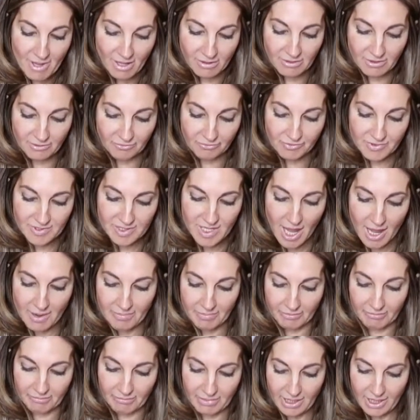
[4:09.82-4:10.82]
different
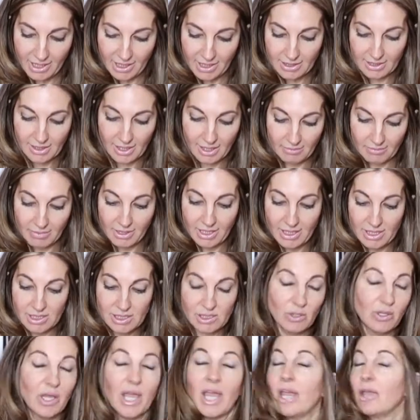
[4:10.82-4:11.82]
type of meat, I mean,
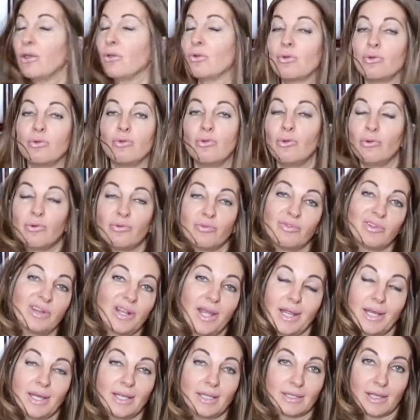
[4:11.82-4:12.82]
it's okay. You could do it with
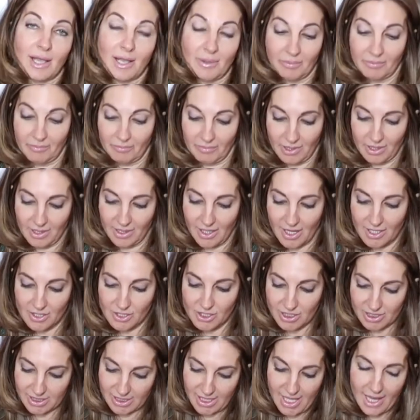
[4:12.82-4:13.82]
any type of meat. I
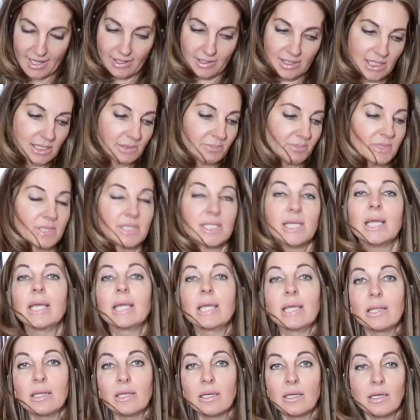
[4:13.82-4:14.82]
just like this
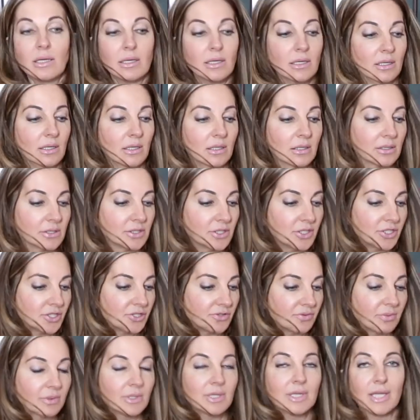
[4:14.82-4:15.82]
particular
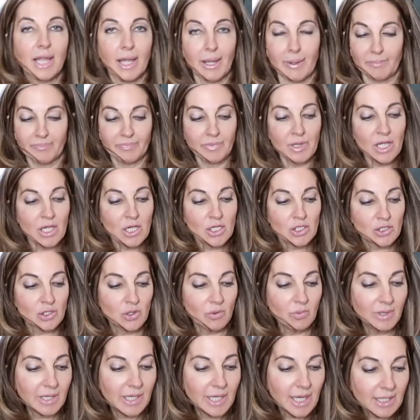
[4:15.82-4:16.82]
dish with lamb. So
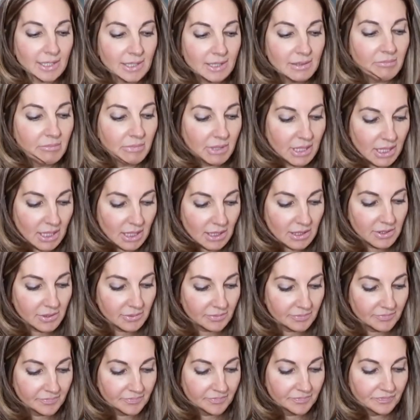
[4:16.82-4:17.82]
we cut the meat
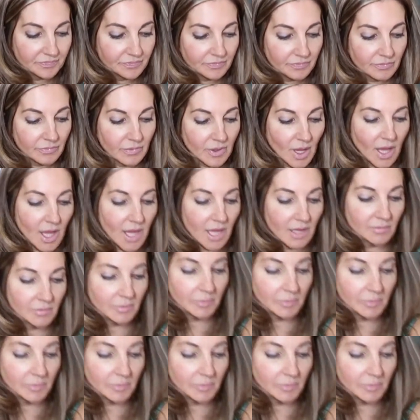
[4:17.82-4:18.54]
and